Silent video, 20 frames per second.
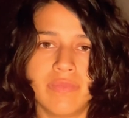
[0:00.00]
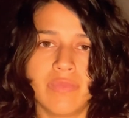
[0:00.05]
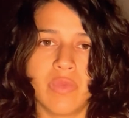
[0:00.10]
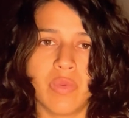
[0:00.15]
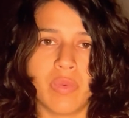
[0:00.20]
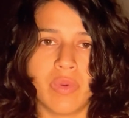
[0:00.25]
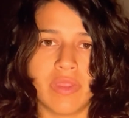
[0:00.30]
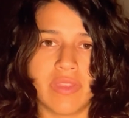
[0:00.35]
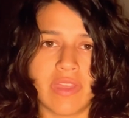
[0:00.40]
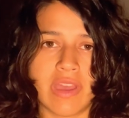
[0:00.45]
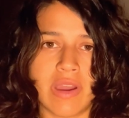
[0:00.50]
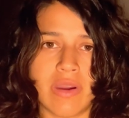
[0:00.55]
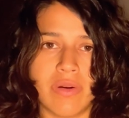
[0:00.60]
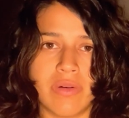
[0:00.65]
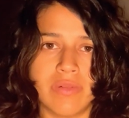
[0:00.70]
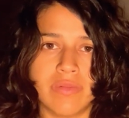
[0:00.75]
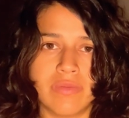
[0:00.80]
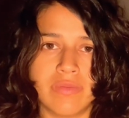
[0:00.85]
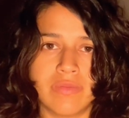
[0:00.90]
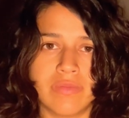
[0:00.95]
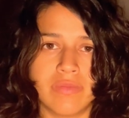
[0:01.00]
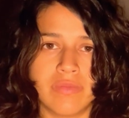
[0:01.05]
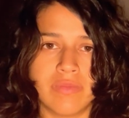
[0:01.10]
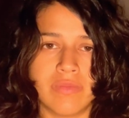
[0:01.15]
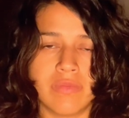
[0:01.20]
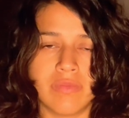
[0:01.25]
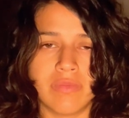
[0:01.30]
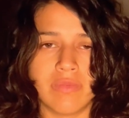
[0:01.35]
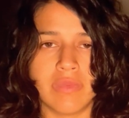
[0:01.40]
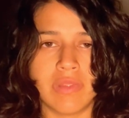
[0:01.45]
without
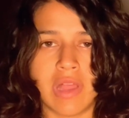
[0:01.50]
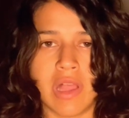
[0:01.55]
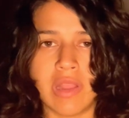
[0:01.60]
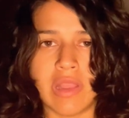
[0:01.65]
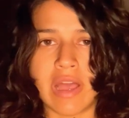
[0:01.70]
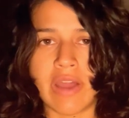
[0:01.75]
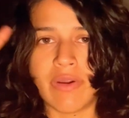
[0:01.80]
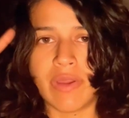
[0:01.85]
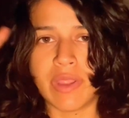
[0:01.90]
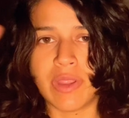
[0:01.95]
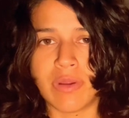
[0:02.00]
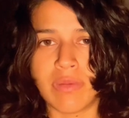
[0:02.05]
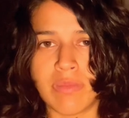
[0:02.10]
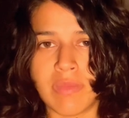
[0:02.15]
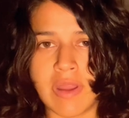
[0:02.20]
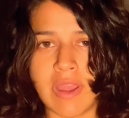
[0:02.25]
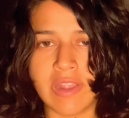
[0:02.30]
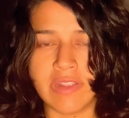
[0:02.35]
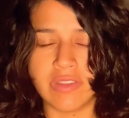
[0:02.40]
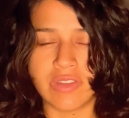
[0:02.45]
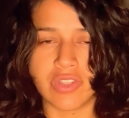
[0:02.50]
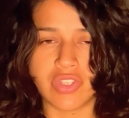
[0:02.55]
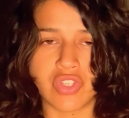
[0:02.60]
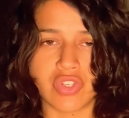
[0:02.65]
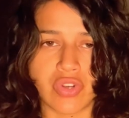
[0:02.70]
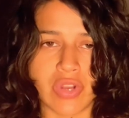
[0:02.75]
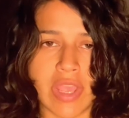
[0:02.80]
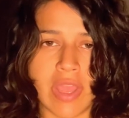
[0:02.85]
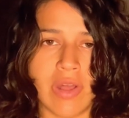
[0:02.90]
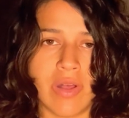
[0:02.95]
allowing your mind to
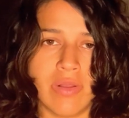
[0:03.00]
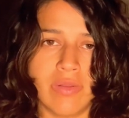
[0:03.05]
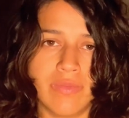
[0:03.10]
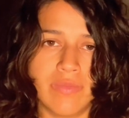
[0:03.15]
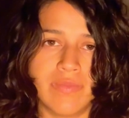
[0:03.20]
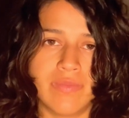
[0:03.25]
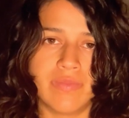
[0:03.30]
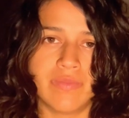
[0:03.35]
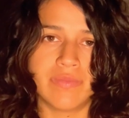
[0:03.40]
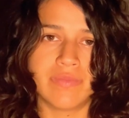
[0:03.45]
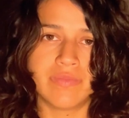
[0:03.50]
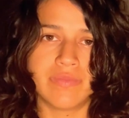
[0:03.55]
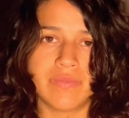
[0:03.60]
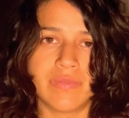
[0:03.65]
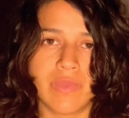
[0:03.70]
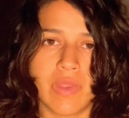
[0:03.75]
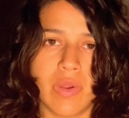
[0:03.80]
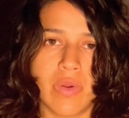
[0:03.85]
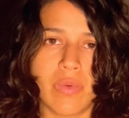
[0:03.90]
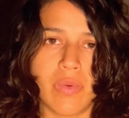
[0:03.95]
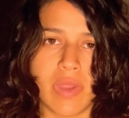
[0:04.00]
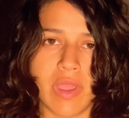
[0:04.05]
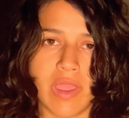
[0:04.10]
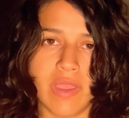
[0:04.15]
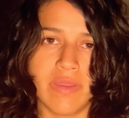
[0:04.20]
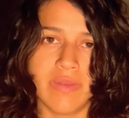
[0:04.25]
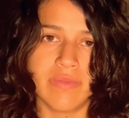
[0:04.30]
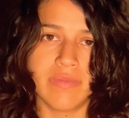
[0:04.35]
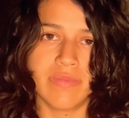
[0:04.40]
trail away.